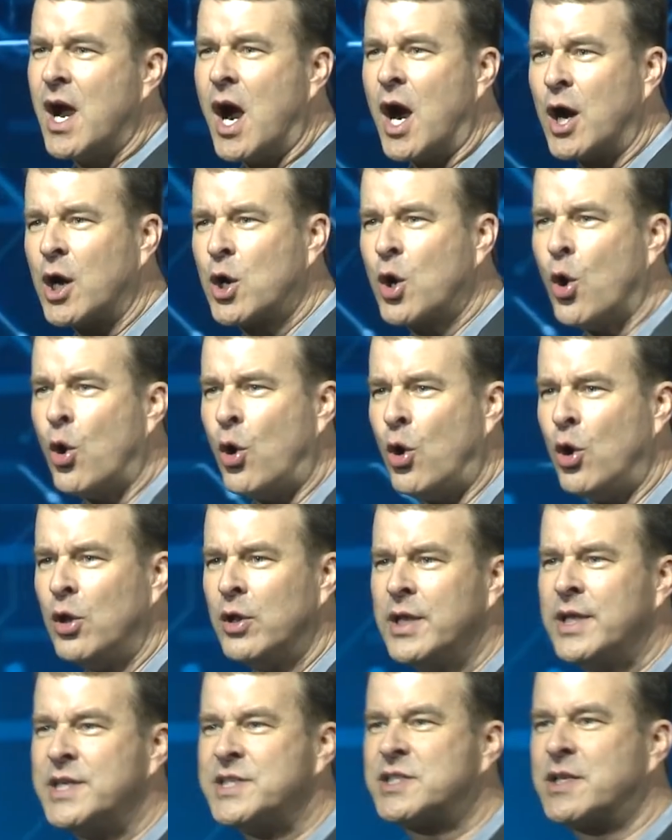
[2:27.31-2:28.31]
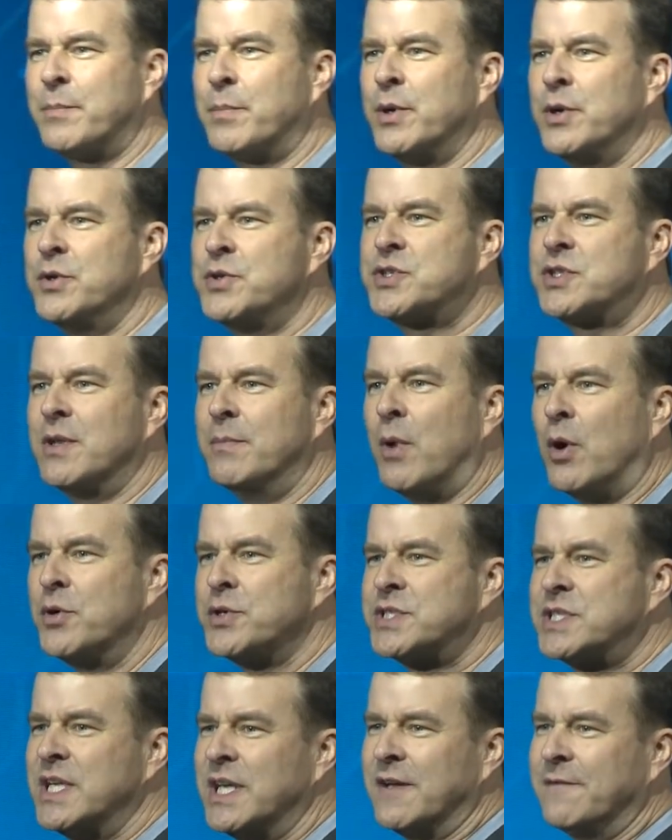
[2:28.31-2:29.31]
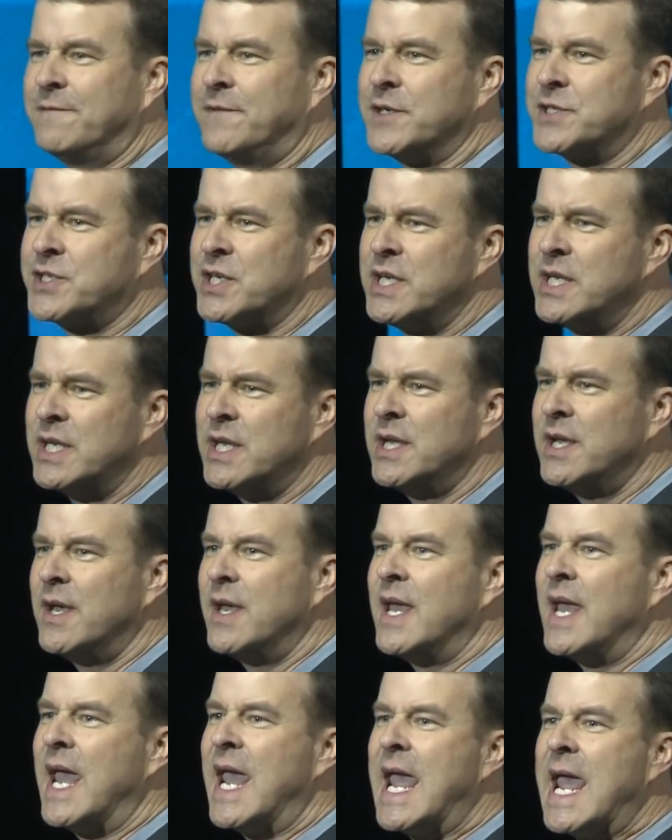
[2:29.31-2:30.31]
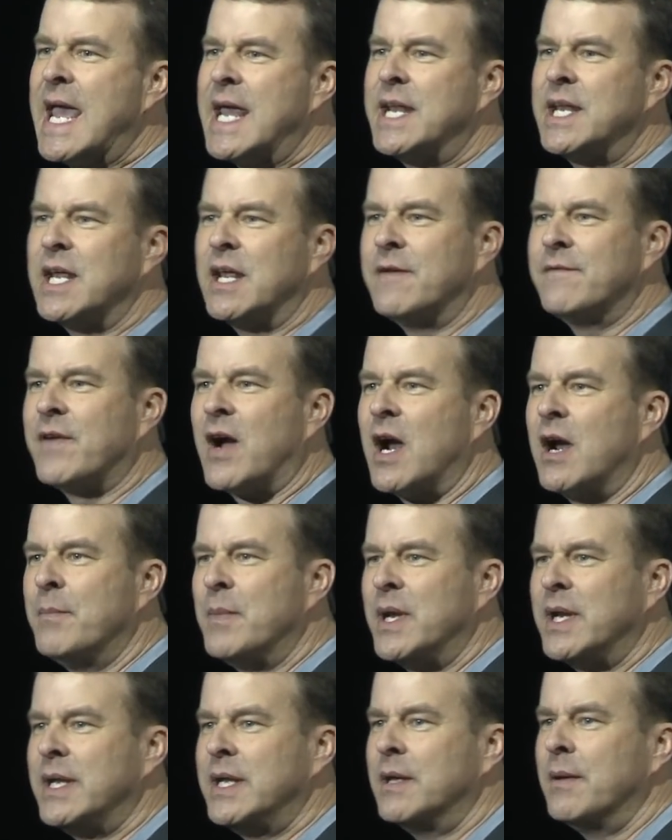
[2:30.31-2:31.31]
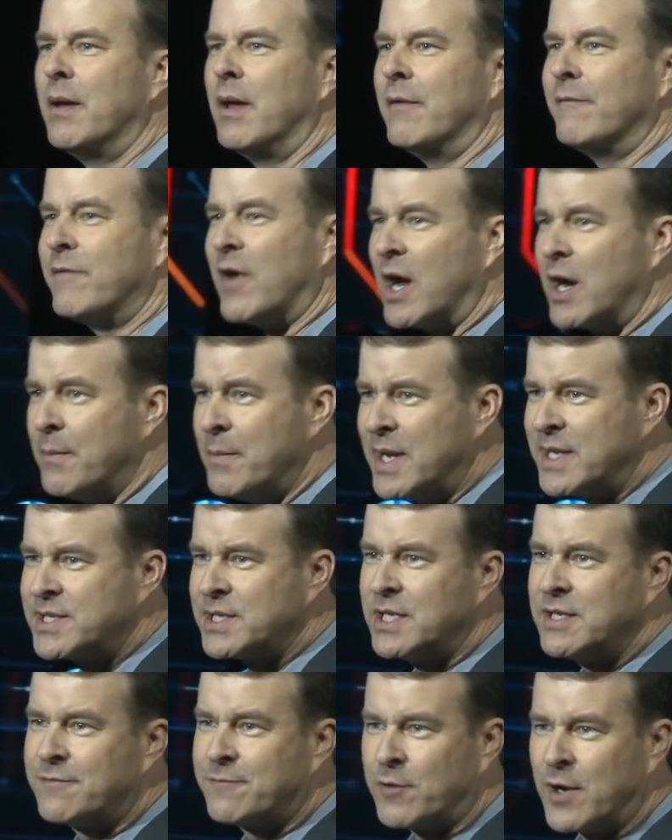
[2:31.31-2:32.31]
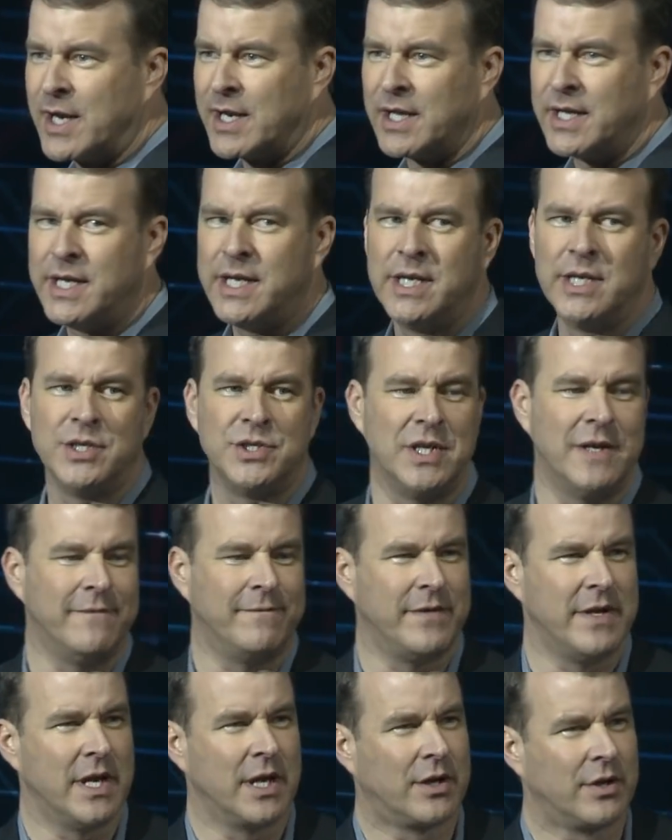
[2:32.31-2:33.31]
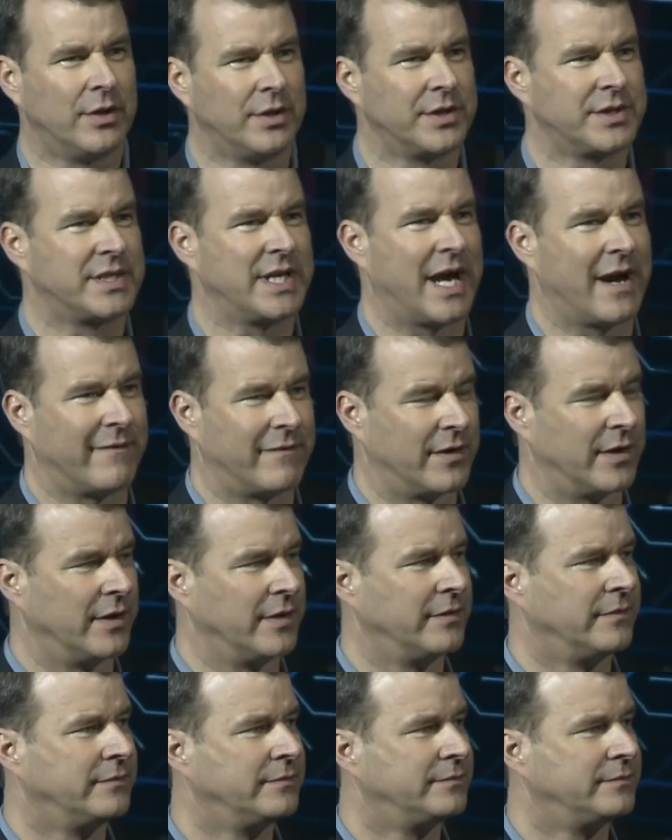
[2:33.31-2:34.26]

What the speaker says: Our goal is to produce the most efficient and environmentally friendly Jeep vehicles ever.